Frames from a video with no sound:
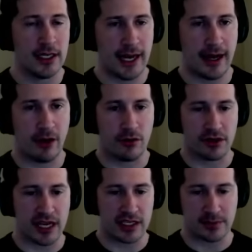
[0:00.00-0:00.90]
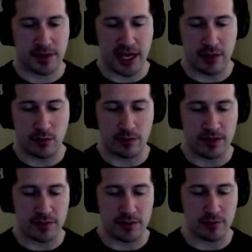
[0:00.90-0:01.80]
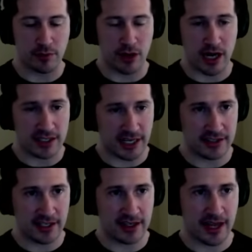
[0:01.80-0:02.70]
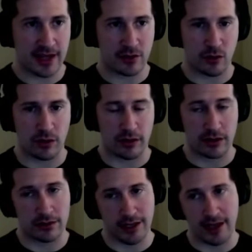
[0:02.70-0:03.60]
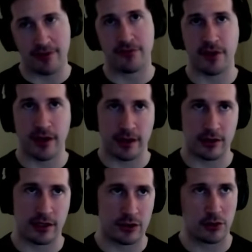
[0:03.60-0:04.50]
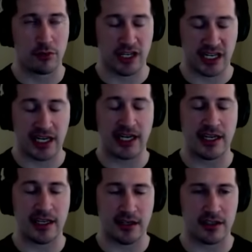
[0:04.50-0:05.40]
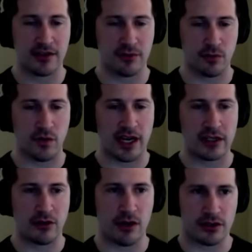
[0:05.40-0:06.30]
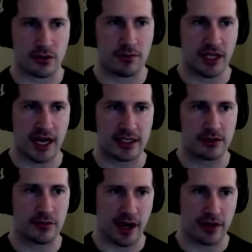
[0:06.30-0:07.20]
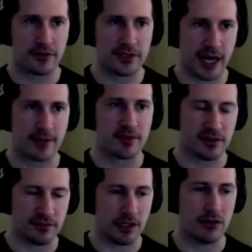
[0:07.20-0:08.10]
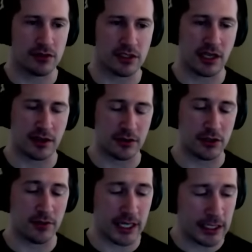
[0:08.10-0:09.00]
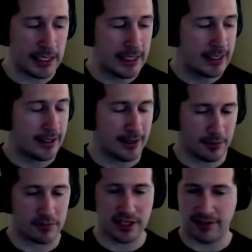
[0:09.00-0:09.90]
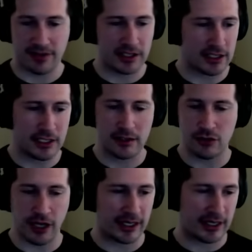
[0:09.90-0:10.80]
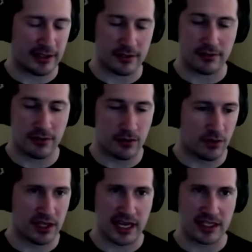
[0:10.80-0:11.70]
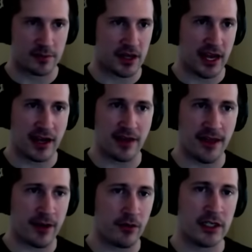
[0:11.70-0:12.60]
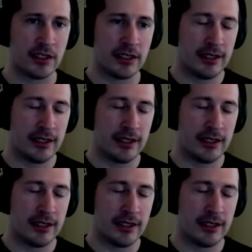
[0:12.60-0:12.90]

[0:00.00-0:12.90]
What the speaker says: how the SBA will be processing that, or if they're interpreting it a different way to also apply to other types of loans that they're doing. Definitely check in with the SBA on that one.